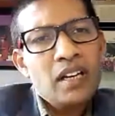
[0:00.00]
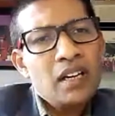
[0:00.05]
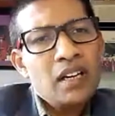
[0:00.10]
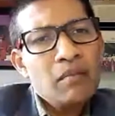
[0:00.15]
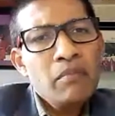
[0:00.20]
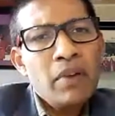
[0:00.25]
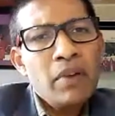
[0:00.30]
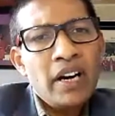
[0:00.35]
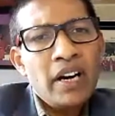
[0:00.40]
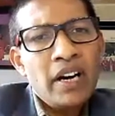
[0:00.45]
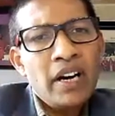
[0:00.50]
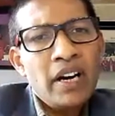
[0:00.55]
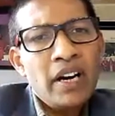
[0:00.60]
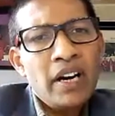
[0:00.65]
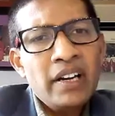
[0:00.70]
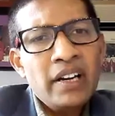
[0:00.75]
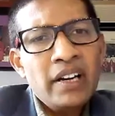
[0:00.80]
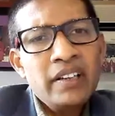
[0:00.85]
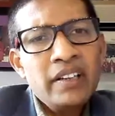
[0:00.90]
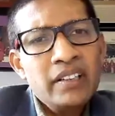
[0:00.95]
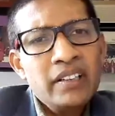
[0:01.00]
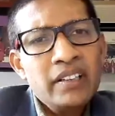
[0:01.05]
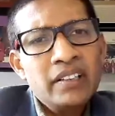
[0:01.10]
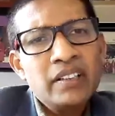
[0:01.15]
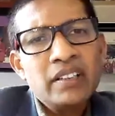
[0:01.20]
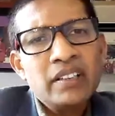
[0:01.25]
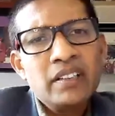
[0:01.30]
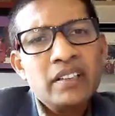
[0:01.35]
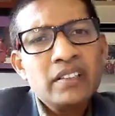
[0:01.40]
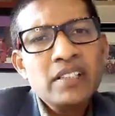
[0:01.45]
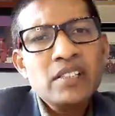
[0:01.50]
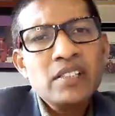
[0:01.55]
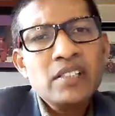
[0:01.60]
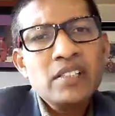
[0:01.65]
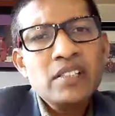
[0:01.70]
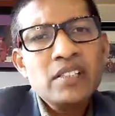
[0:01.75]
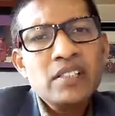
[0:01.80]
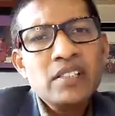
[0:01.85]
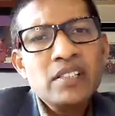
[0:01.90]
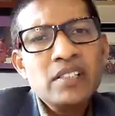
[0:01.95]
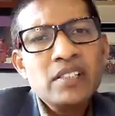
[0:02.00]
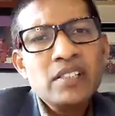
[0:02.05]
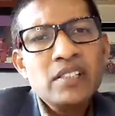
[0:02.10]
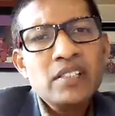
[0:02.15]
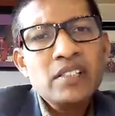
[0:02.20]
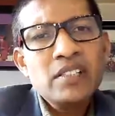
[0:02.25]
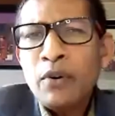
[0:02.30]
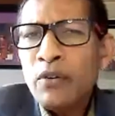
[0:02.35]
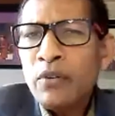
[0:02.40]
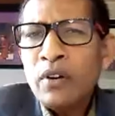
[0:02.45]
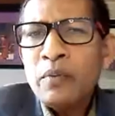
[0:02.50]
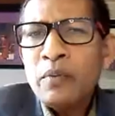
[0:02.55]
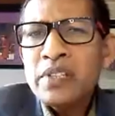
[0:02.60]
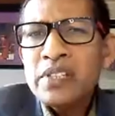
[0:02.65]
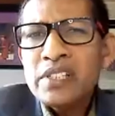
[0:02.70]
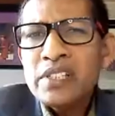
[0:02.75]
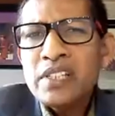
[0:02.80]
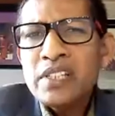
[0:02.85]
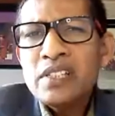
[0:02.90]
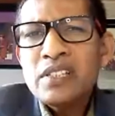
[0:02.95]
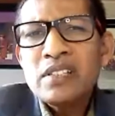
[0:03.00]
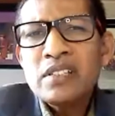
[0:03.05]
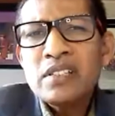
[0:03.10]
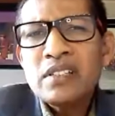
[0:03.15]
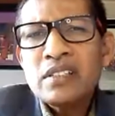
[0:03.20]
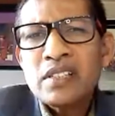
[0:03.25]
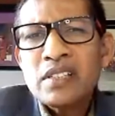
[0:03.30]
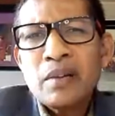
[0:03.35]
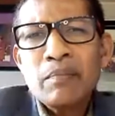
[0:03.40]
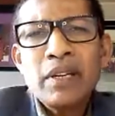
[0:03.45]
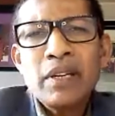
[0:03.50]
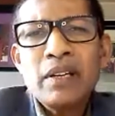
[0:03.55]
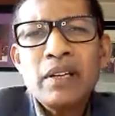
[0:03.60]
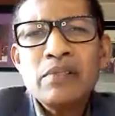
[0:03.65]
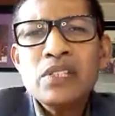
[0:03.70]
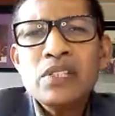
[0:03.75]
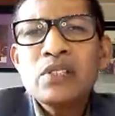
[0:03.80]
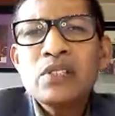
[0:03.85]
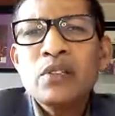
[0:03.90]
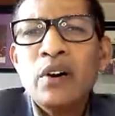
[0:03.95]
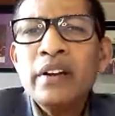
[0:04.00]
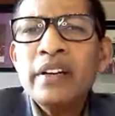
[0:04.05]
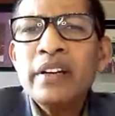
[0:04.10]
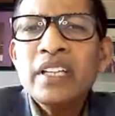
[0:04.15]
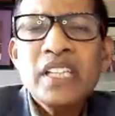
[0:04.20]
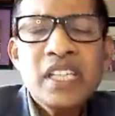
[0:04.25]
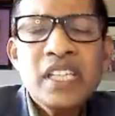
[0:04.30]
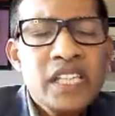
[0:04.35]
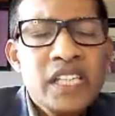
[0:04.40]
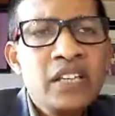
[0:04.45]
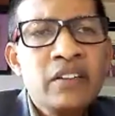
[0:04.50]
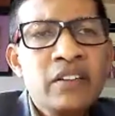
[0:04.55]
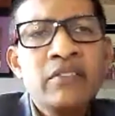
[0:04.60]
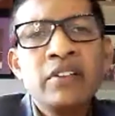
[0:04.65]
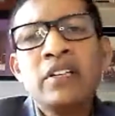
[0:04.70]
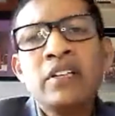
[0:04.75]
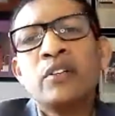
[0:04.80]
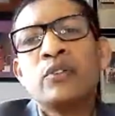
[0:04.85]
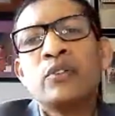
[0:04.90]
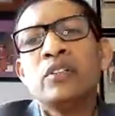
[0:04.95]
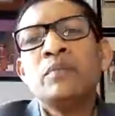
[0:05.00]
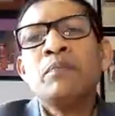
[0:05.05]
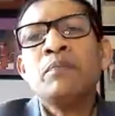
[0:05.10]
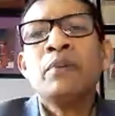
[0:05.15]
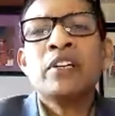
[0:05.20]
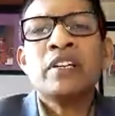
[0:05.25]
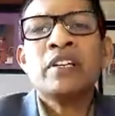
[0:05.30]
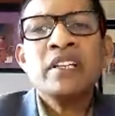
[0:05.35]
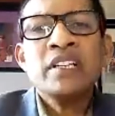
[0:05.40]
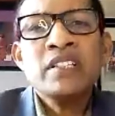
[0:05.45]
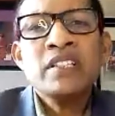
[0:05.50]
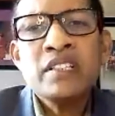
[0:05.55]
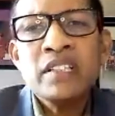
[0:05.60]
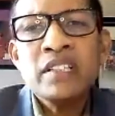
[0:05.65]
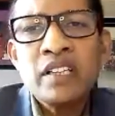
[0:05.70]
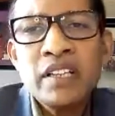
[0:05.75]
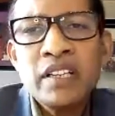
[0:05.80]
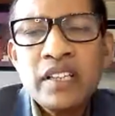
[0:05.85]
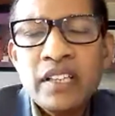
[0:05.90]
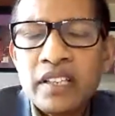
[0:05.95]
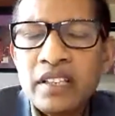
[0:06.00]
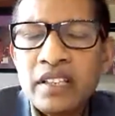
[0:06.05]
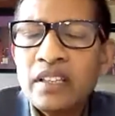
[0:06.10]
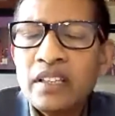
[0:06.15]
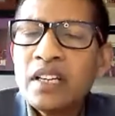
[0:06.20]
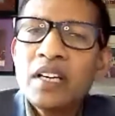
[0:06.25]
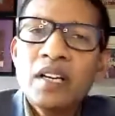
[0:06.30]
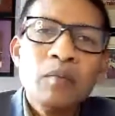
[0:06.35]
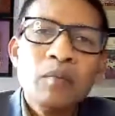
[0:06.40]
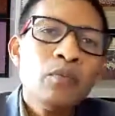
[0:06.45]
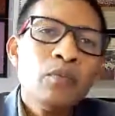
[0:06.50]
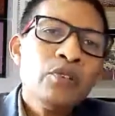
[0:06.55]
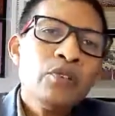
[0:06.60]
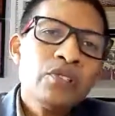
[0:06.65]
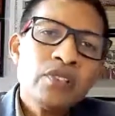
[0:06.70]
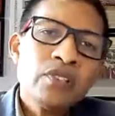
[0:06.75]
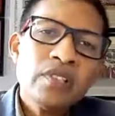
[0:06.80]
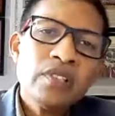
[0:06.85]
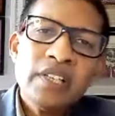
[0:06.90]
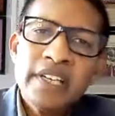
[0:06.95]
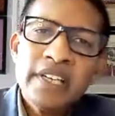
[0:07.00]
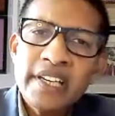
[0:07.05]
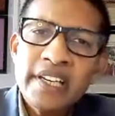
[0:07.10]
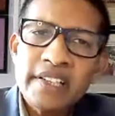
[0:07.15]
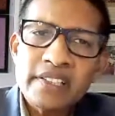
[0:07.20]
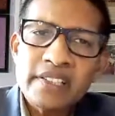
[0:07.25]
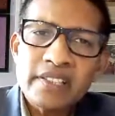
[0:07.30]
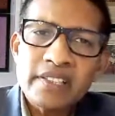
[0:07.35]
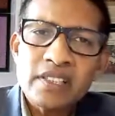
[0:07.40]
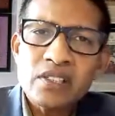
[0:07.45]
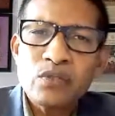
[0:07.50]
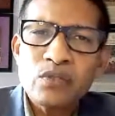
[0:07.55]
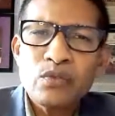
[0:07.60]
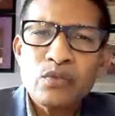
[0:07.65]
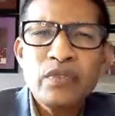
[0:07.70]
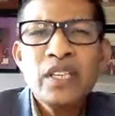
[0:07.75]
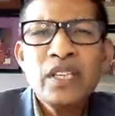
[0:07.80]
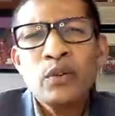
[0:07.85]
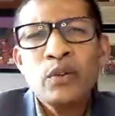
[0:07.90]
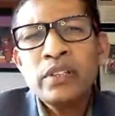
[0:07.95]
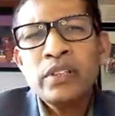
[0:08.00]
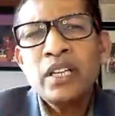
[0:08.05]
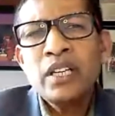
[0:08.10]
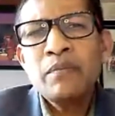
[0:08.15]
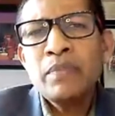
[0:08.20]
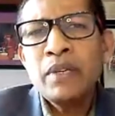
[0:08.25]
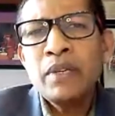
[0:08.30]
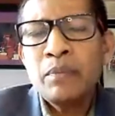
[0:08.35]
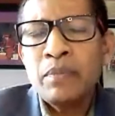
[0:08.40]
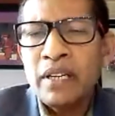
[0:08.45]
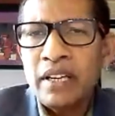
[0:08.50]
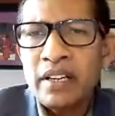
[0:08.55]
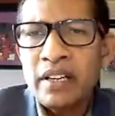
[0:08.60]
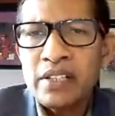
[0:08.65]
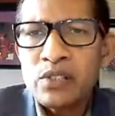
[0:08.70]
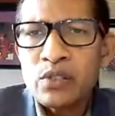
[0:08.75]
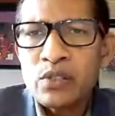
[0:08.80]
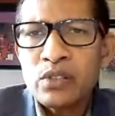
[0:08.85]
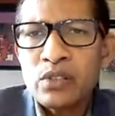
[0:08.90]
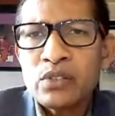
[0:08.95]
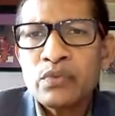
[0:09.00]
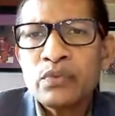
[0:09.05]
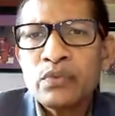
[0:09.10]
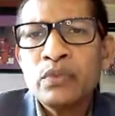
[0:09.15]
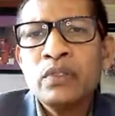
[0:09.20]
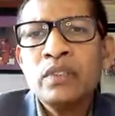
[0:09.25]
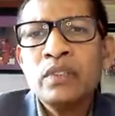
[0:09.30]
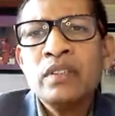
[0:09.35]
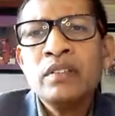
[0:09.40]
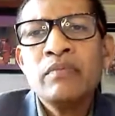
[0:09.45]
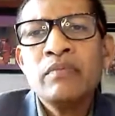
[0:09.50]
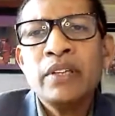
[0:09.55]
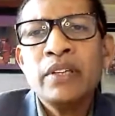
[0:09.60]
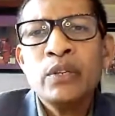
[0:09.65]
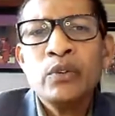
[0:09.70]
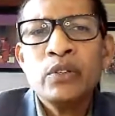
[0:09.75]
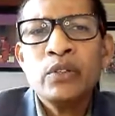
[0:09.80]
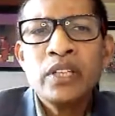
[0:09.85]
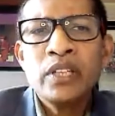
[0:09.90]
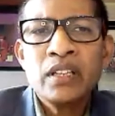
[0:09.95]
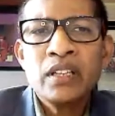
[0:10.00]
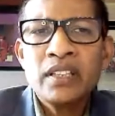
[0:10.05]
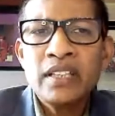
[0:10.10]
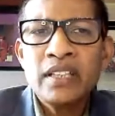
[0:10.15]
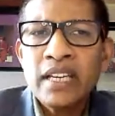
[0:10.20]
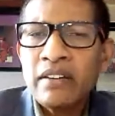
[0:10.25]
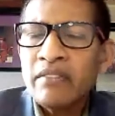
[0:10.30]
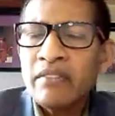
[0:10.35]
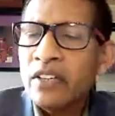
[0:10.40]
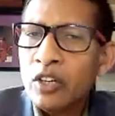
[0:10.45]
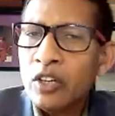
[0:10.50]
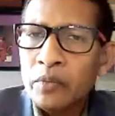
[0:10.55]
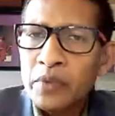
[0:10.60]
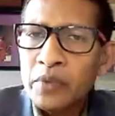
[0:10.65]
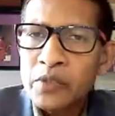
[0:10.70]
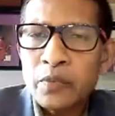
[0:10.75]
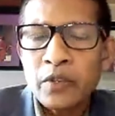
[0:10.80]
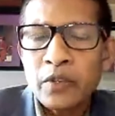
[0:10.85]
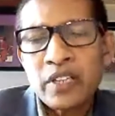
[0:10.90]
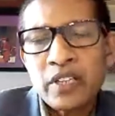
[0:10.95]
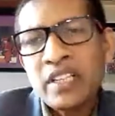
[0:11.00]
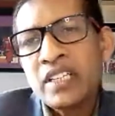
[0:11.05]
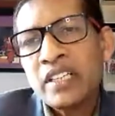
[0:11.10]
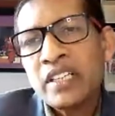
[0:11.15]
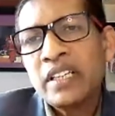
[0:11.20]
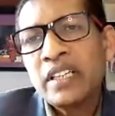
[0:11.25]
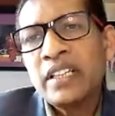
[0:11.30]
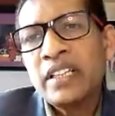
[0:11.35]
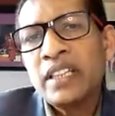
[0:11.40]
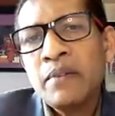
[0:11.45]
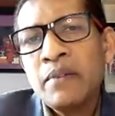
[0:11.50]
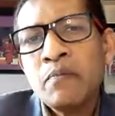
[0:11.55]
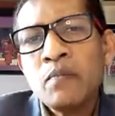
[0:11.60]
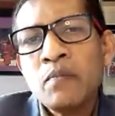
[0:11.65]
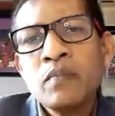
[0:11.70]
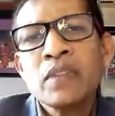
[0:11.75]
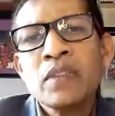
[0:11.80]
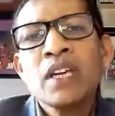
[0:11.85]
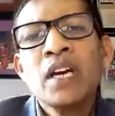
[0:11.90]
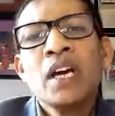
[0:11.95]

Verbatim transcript: But this their performance is sometimes not equal to the potential in most of the cases. We know that people are resourceful. We know that they have enormous potential in them.